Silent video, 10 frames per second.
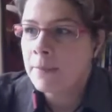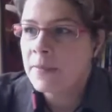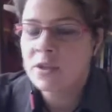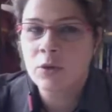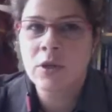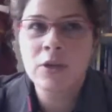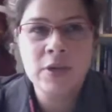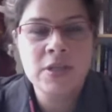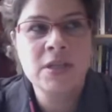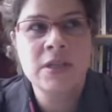So
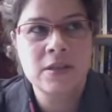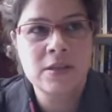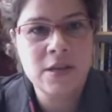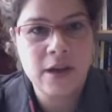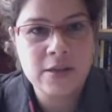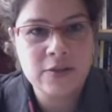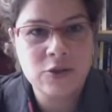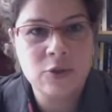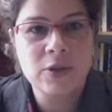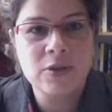increasingly, these kinds of
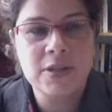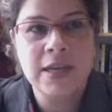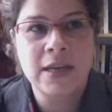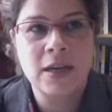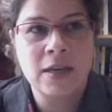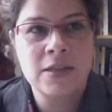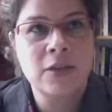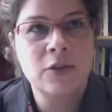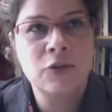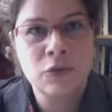terminals like
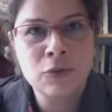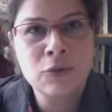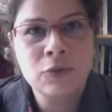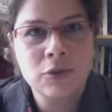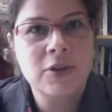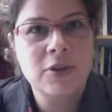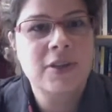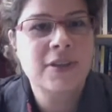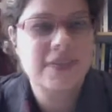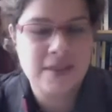Qalandia do look
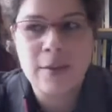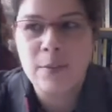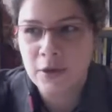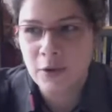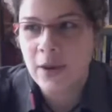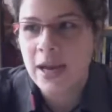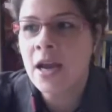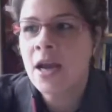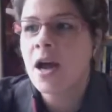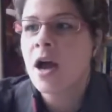the same in a
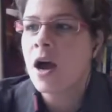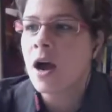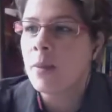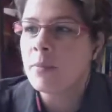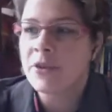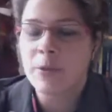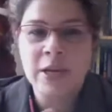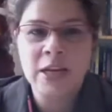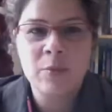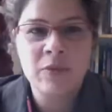way. They're
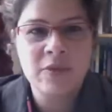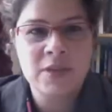made up of